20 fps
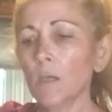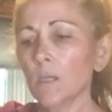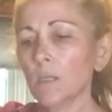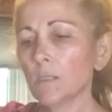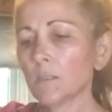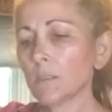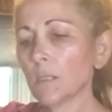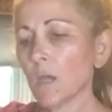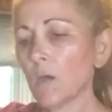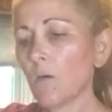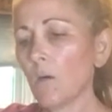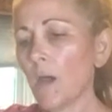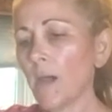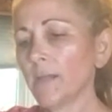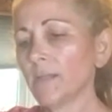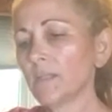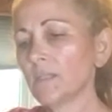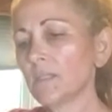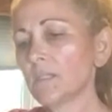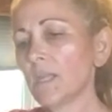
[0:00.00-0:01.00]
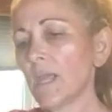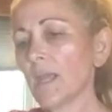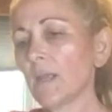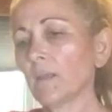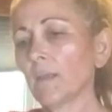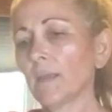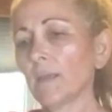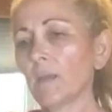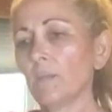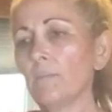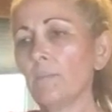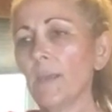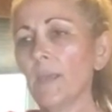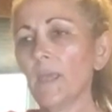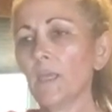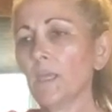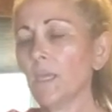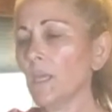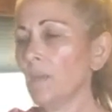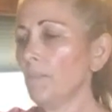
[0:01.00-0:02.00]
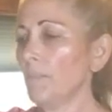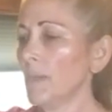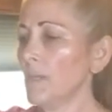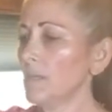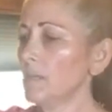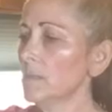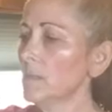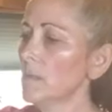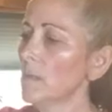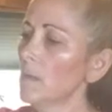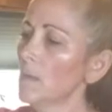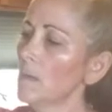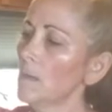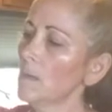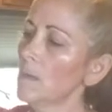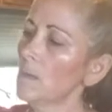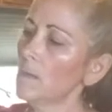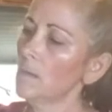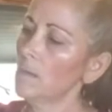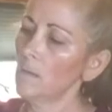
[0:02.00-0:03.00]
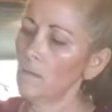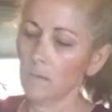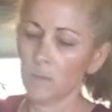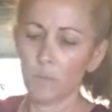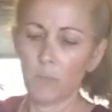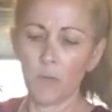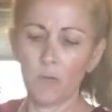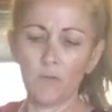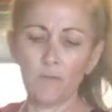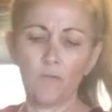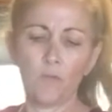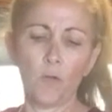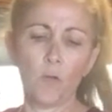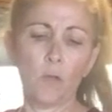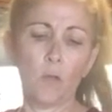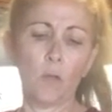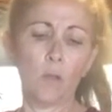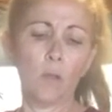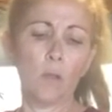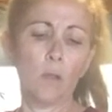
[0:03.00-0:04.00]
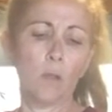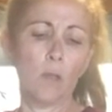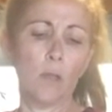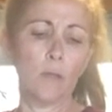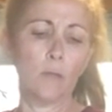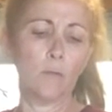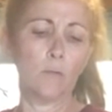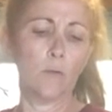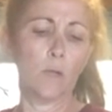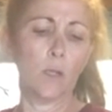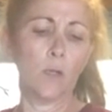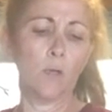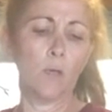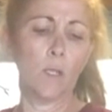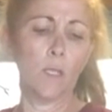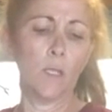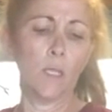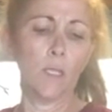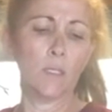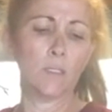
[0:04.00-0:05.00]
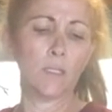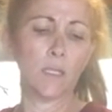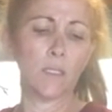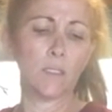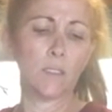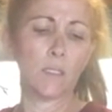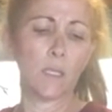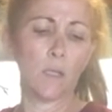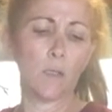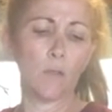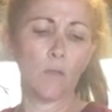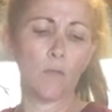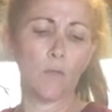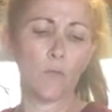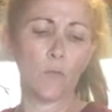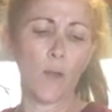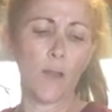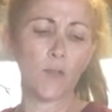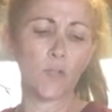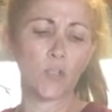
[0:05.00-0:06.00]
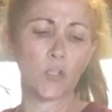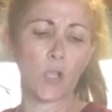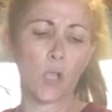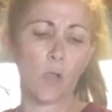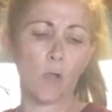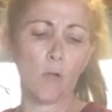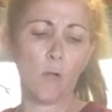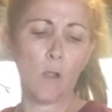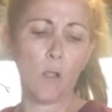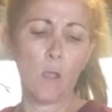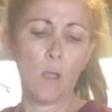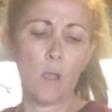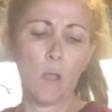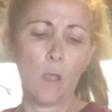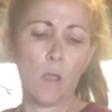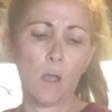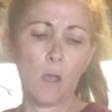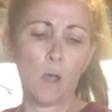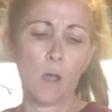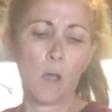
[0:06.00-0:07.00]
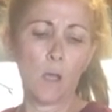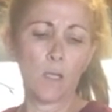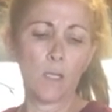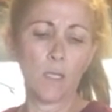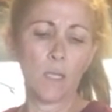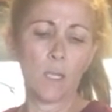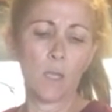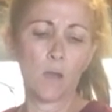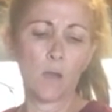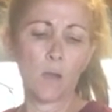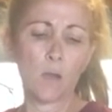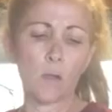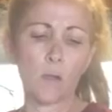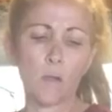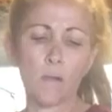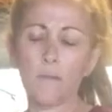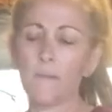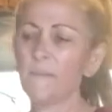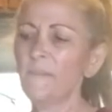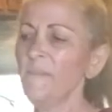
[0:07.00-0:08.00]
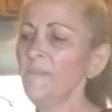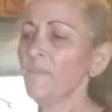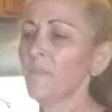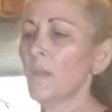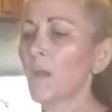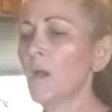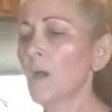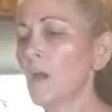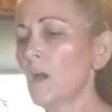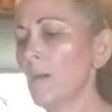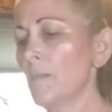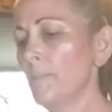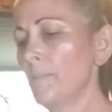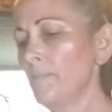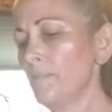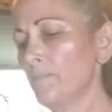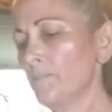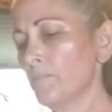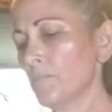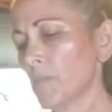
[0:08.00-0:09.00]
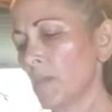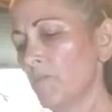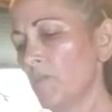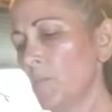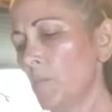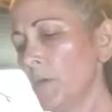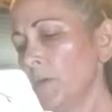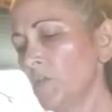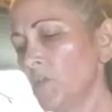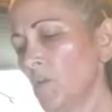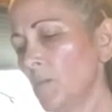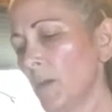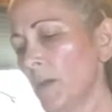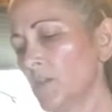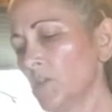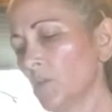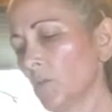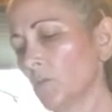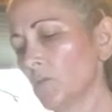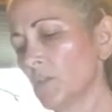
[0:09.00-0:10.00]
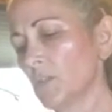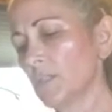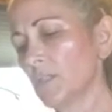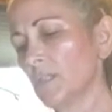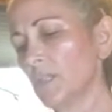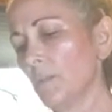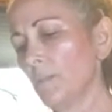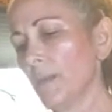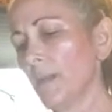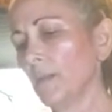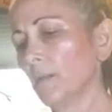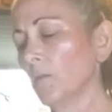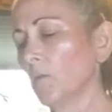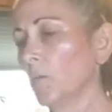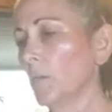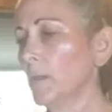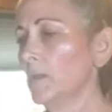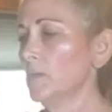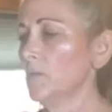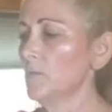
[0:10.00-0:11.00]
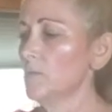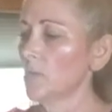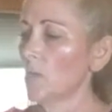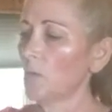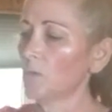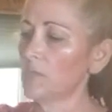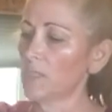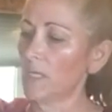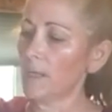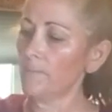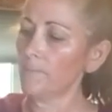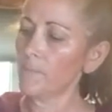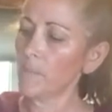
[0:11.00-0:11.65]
So I just take like a big heaping spoonful. No, it does tell you the ratio on here. If you put too much, it will just end up being a little bit too salty.